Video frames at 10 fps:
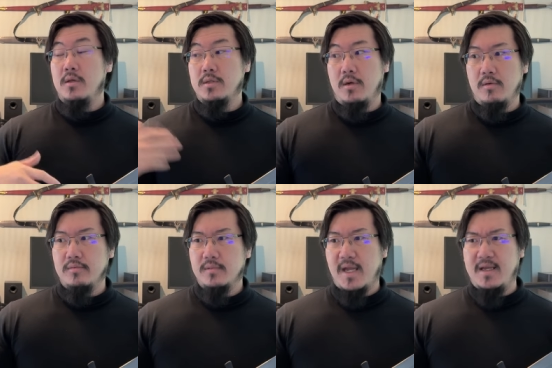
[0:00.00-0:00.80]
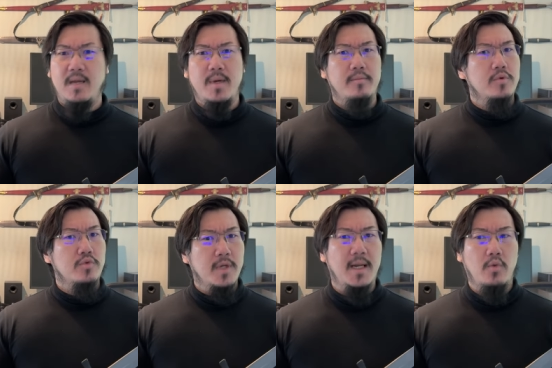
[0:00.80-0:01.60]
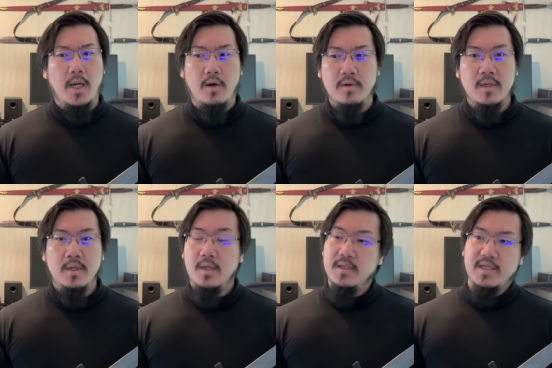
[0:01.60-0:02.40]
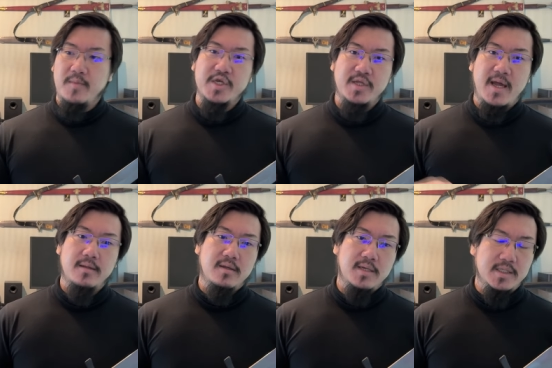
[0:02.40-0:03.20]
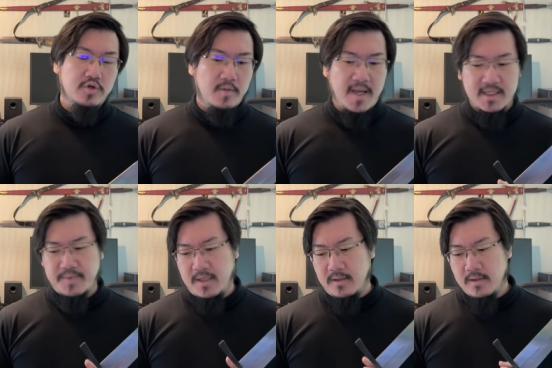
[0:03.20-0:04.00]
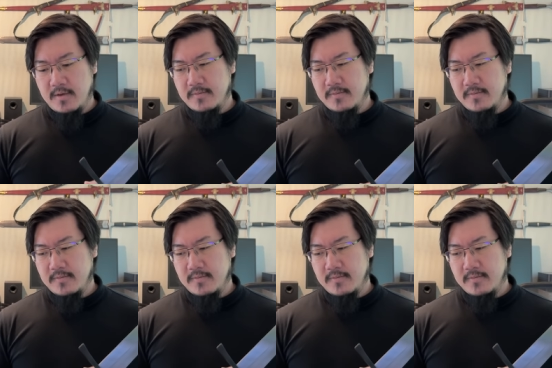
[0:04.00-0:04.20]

So that came up really well. Not to mention that Gustrim has been